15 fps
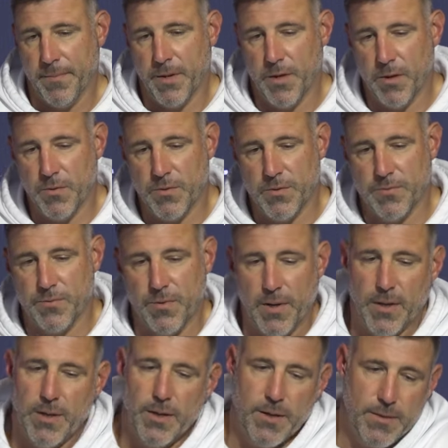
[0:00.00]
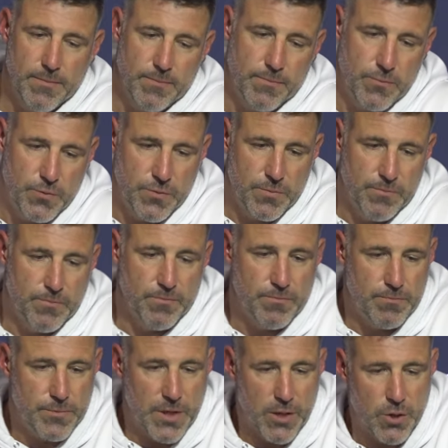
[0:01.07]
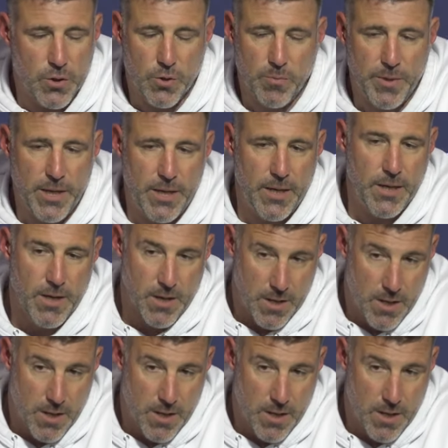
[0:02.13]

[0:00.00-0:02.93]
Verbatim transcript: You know, uh, Dillard will be,